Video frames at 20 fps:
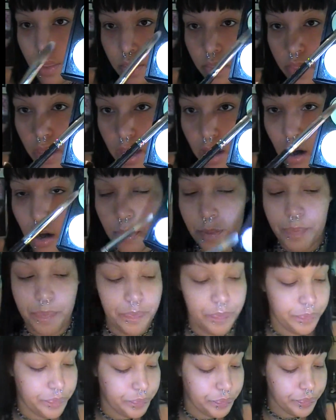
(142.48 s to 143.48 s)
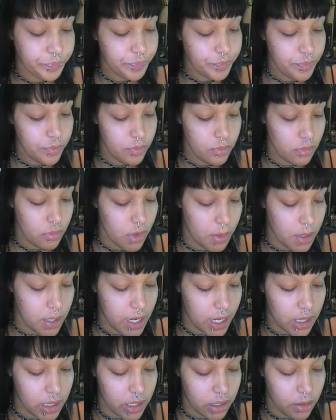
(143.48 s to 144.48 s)
there. I'm going to
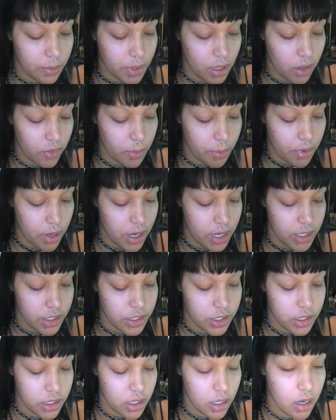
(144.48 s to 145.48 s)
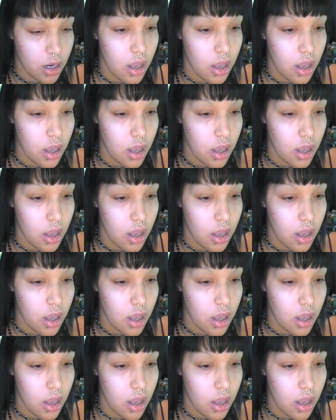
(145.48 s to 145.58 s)
take a little bit on the brush.